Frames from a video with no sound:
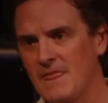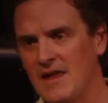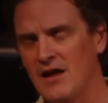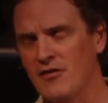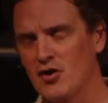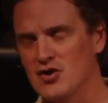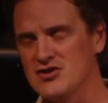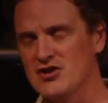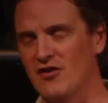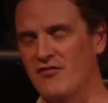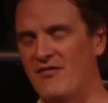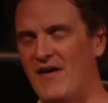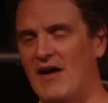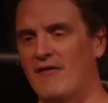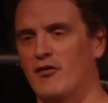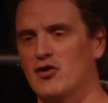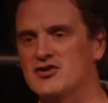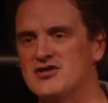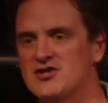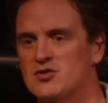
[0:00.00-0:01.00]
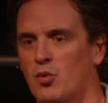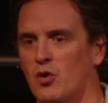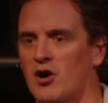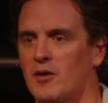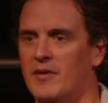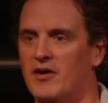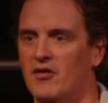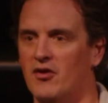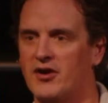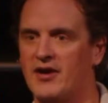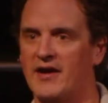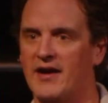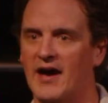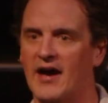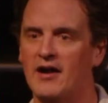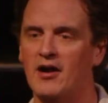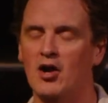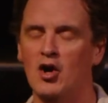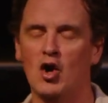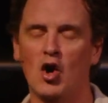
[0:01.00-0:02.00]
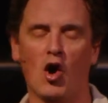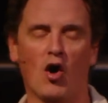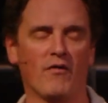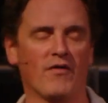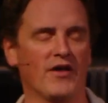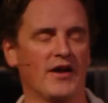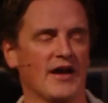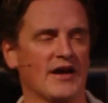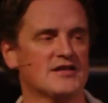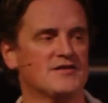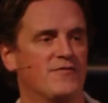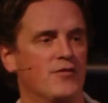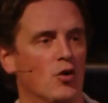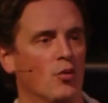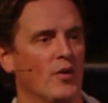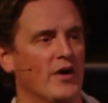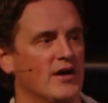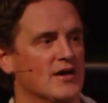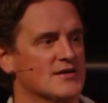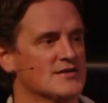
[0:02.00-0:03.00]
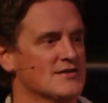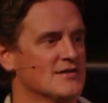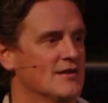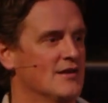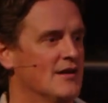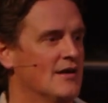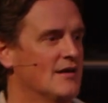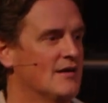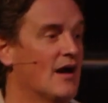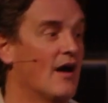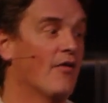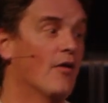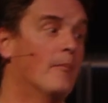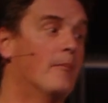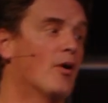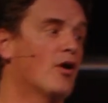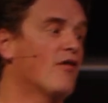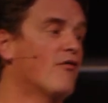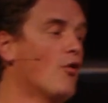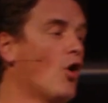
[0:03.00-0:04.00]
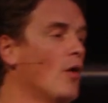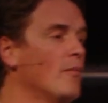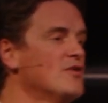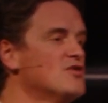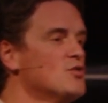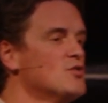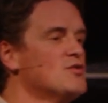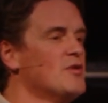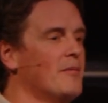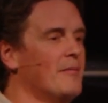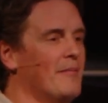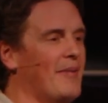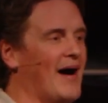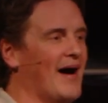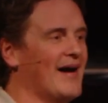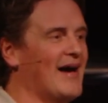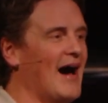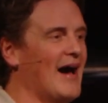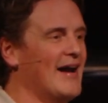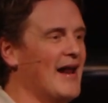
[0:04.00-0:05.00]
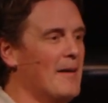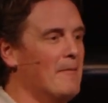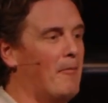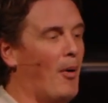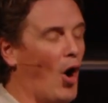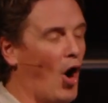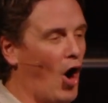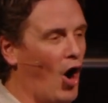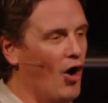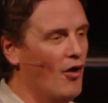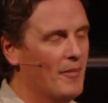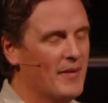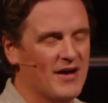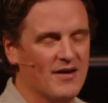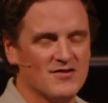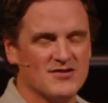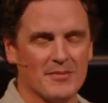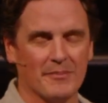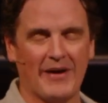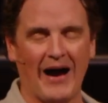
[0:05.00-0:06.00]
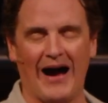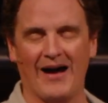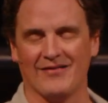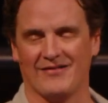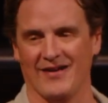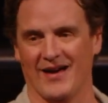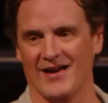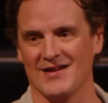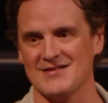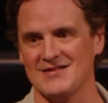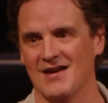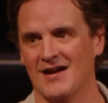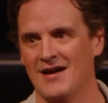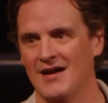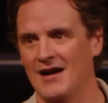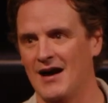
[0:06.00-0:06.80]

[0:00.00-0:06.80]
And those are the 5 verses we're going to be looking at over the next few weeks. Now, the book of Romans was written by a guy named Paul. Let me give you some context.